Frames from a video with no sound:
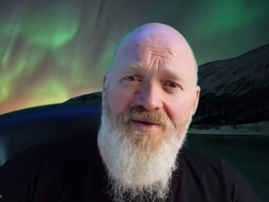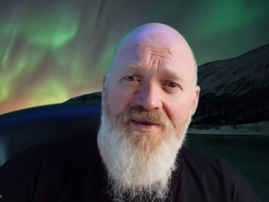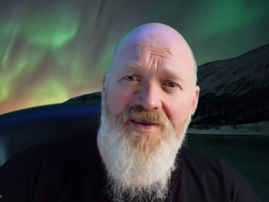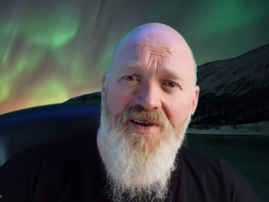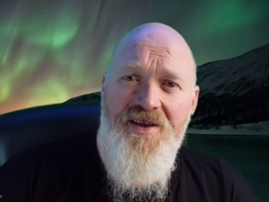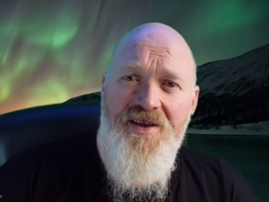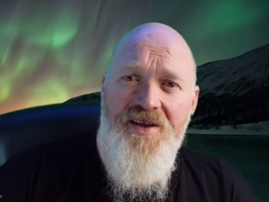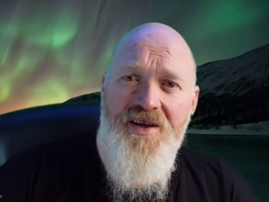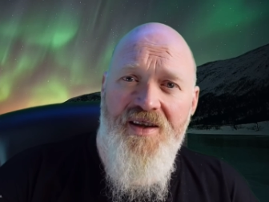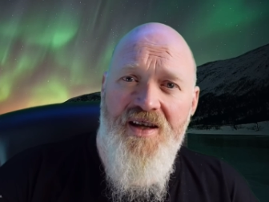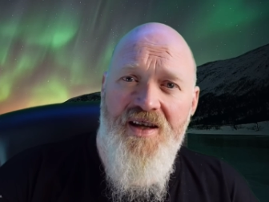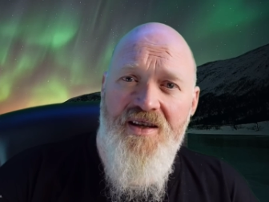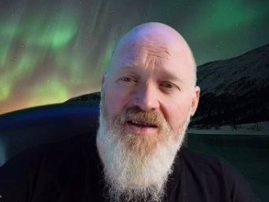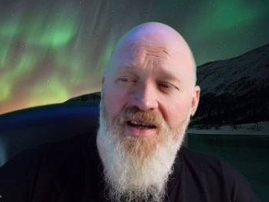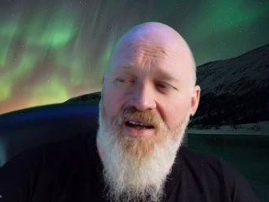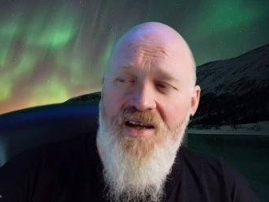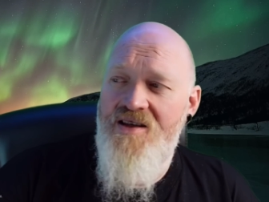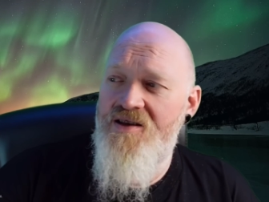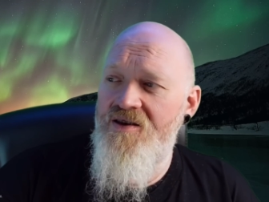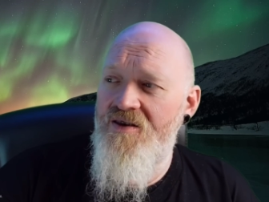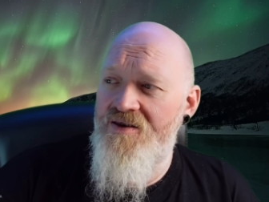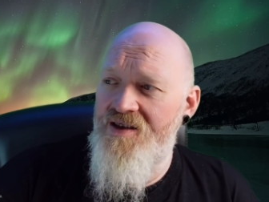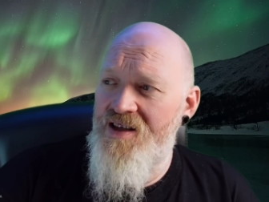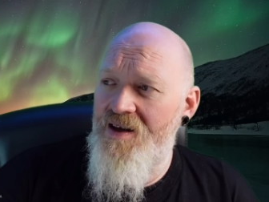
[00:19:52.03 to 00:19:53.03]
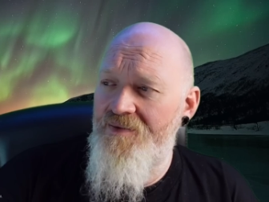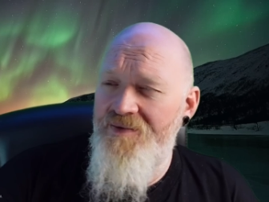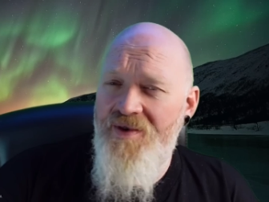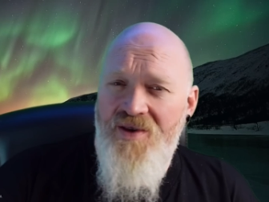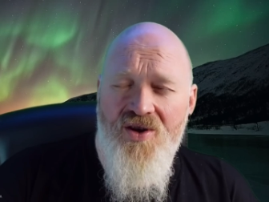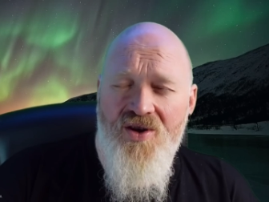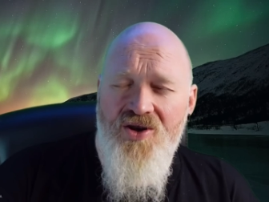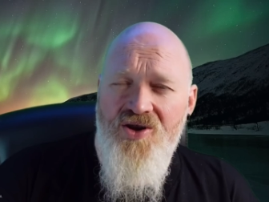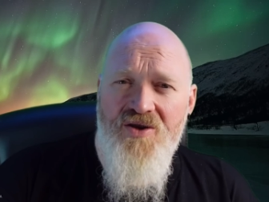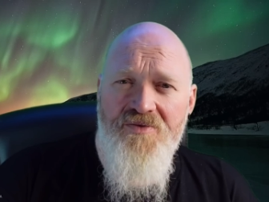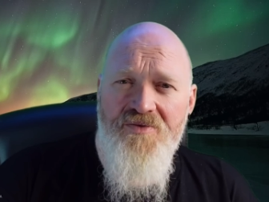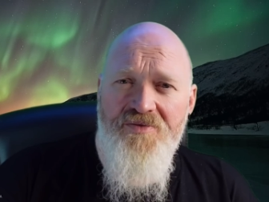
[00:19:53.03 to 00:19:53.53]
You know, that, that's not something
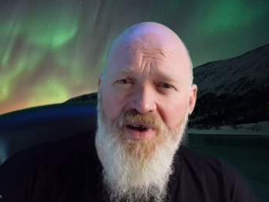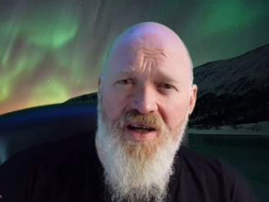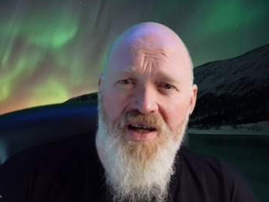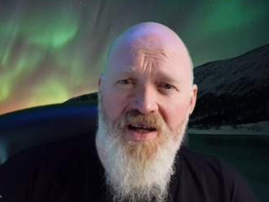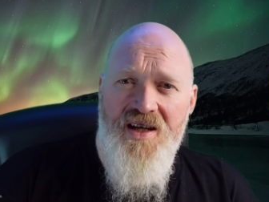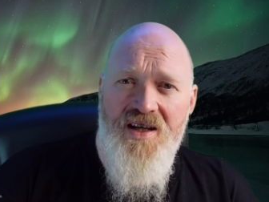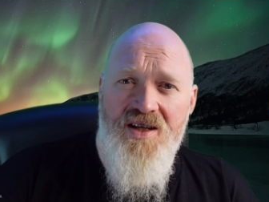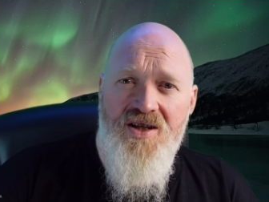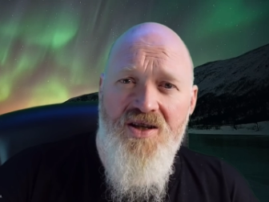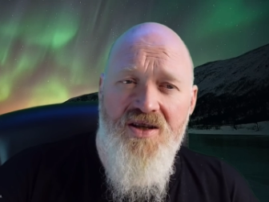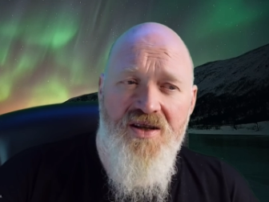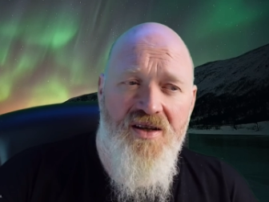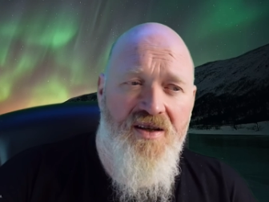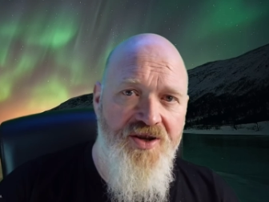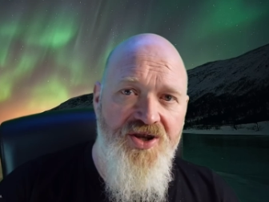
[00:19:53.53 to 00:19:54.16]
that should be an issue.